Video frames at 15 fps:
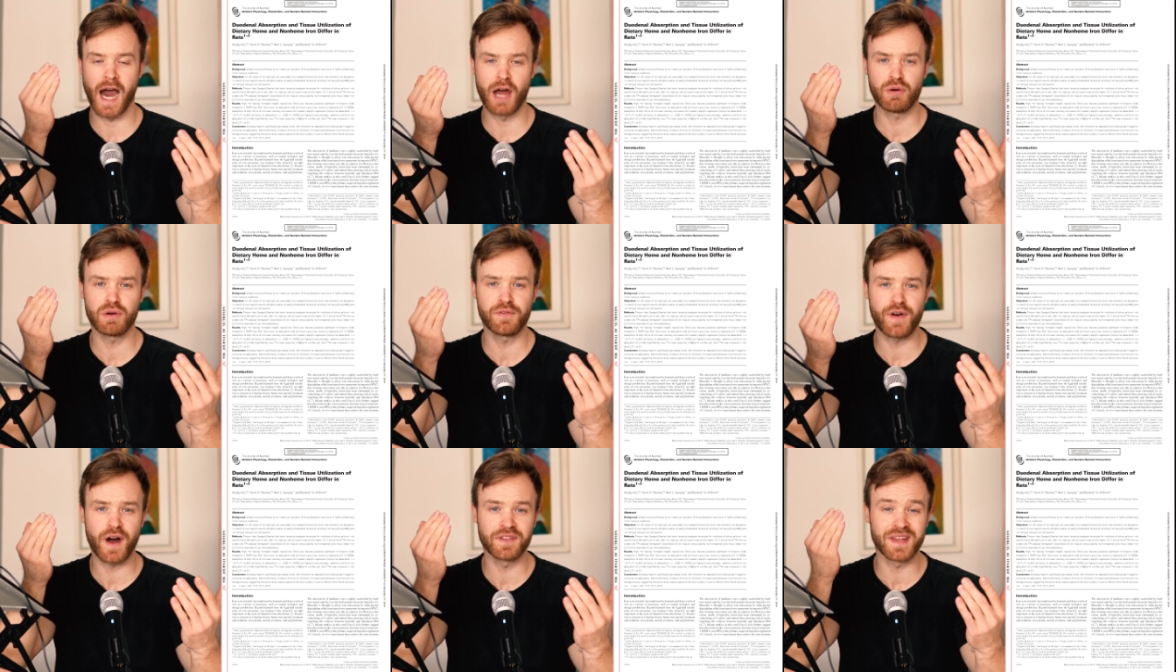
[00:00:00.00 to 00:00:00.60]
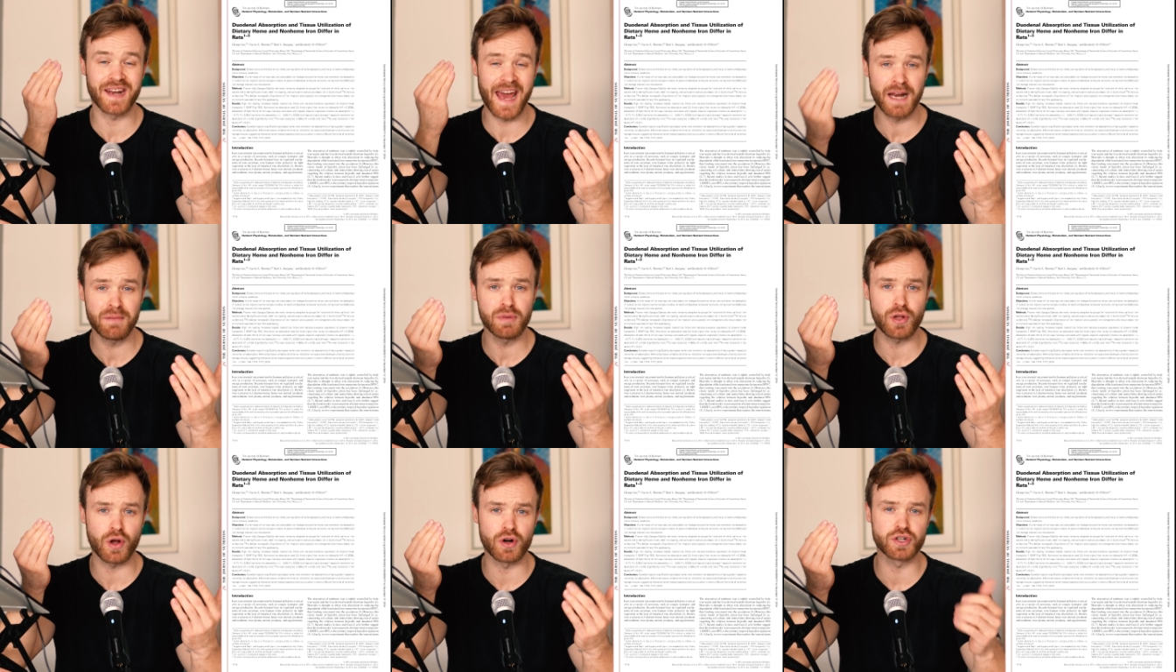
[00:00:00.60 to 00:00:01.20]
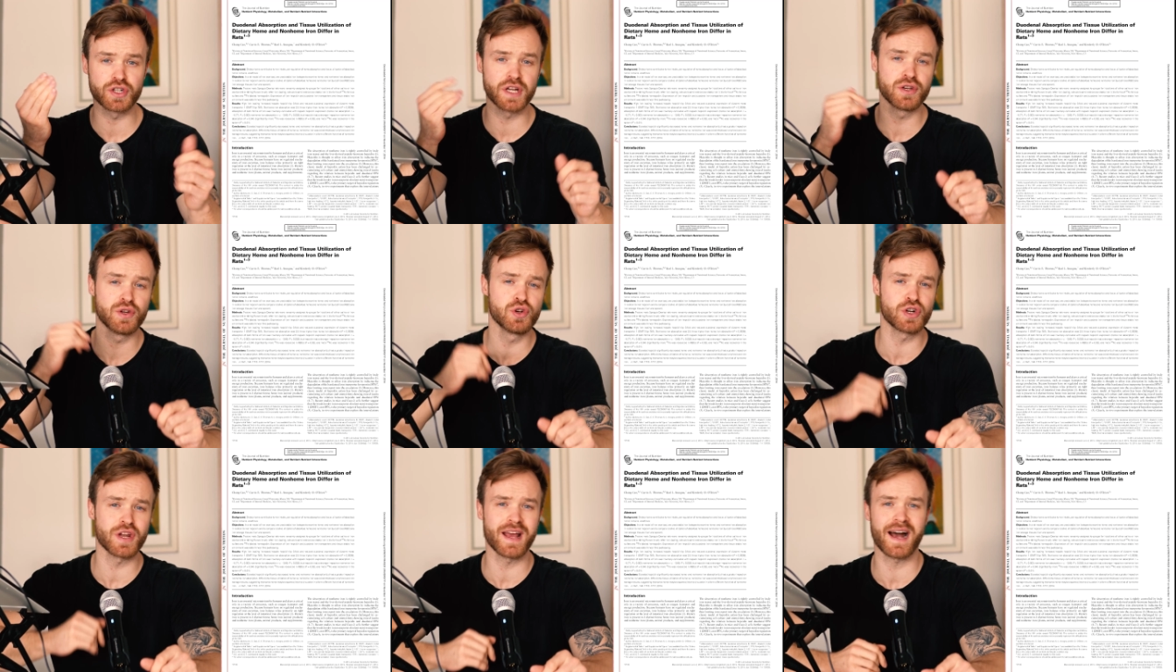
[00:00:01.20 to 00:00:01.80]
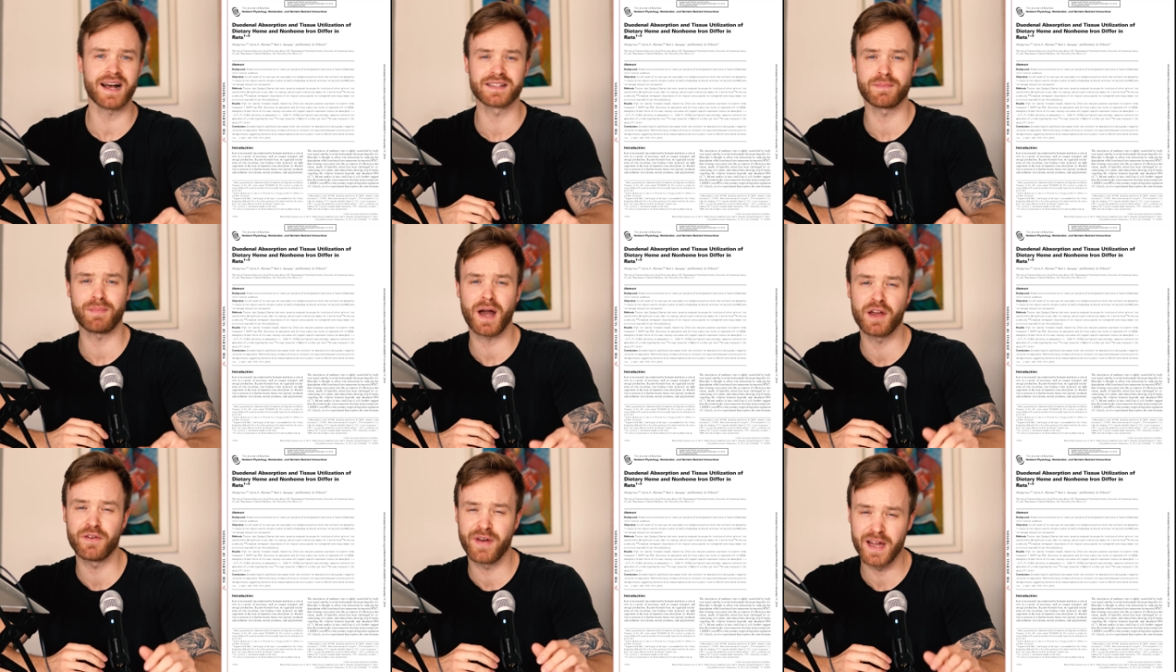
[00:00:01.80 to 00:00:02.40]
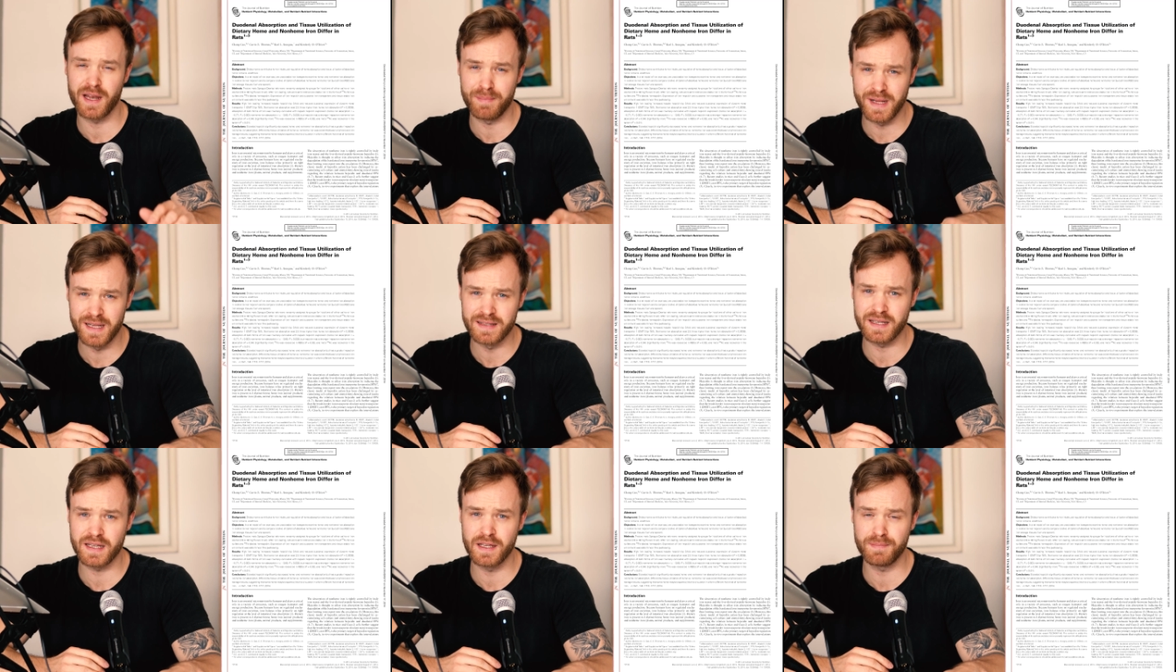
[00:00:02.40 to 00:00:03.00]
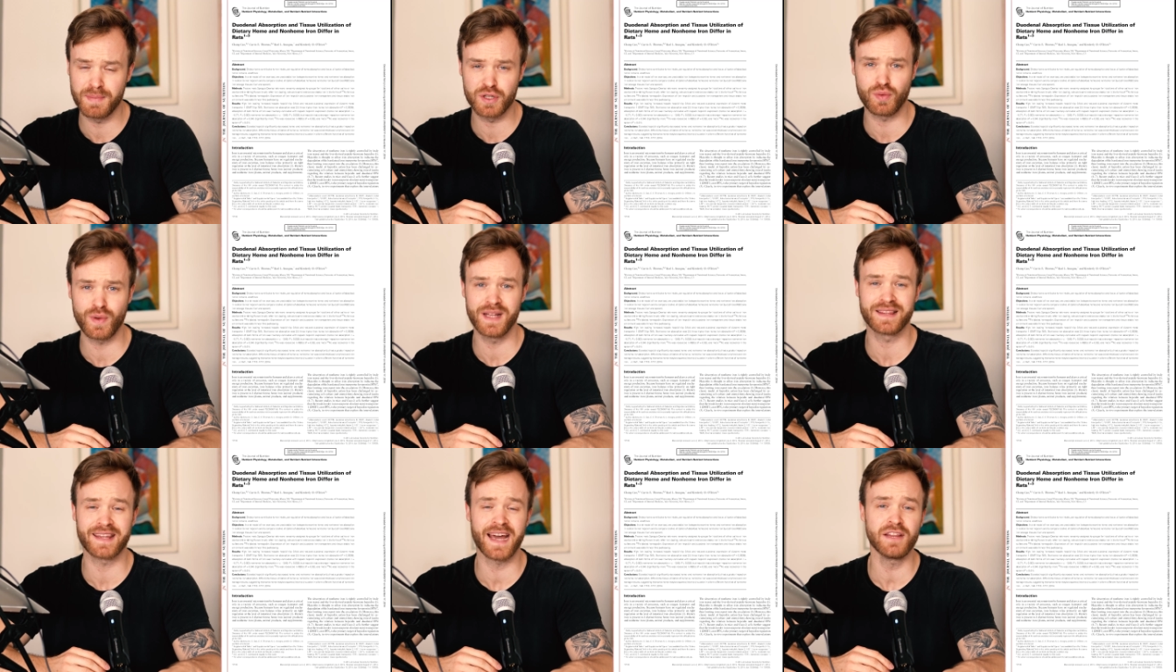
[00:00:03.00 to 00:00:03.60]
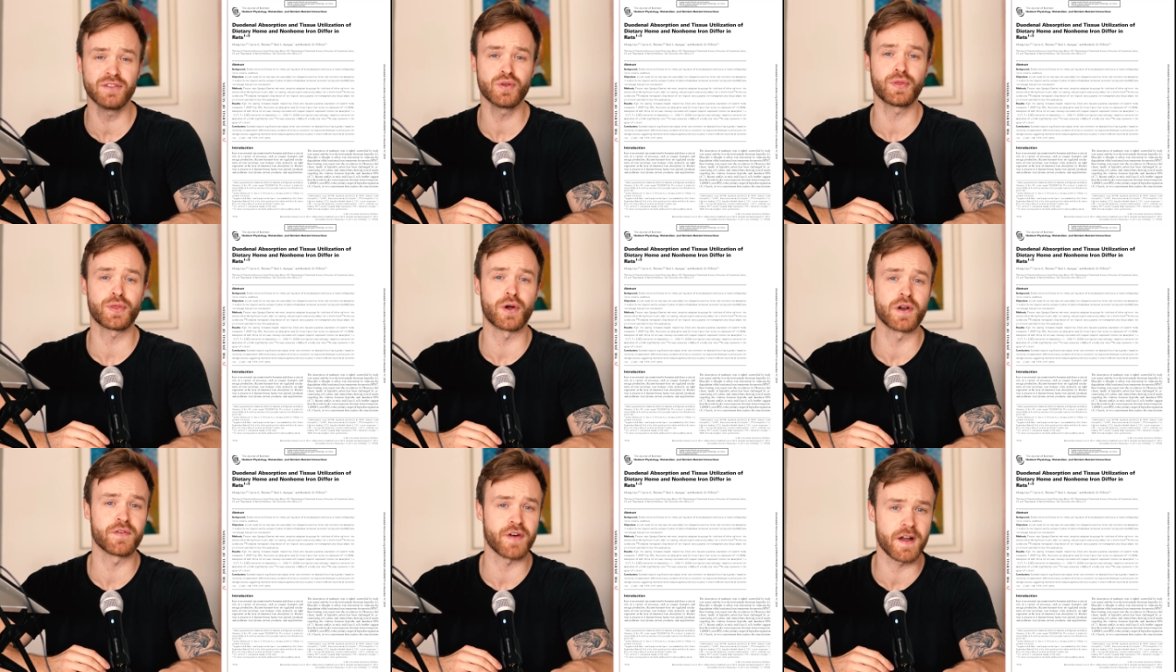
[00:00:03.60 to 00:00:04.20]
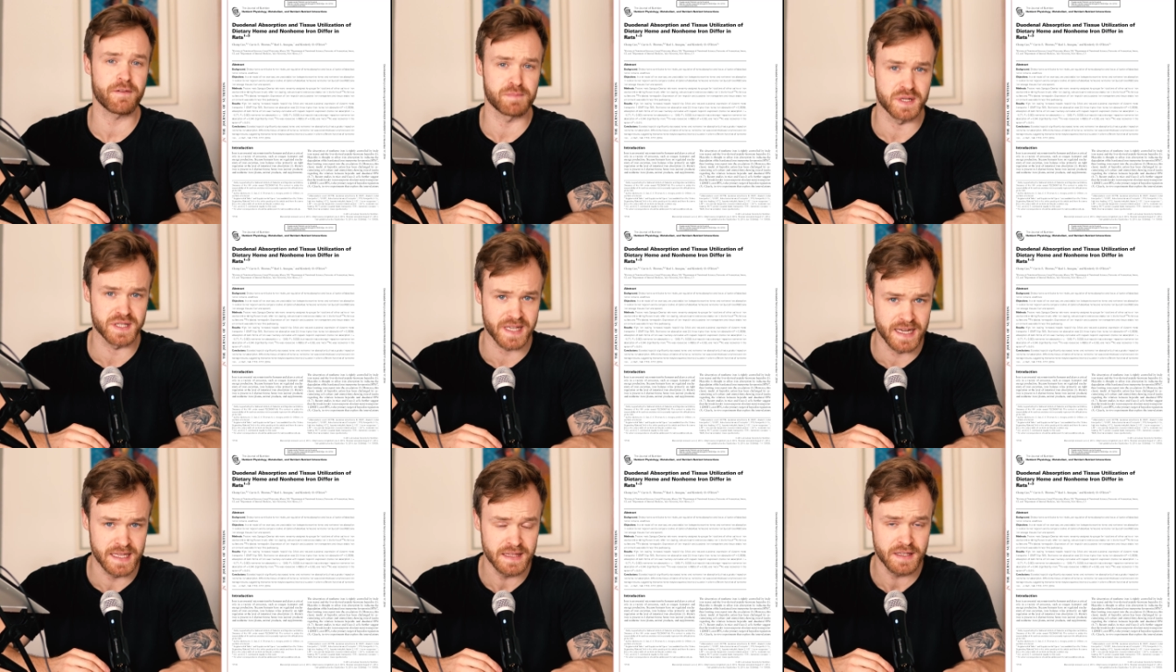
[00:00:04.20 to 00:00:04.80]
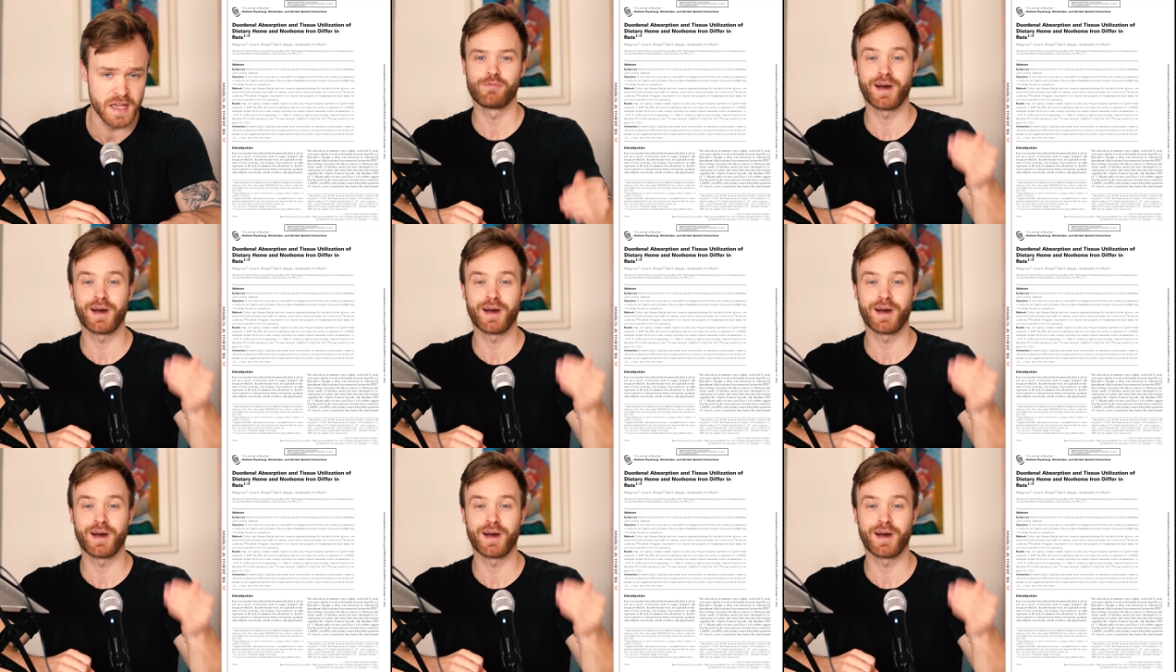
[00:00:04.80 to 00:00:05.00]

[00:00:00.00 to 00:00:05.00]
Iron found in animal origin usually has a bioavailability between 10 to 35%,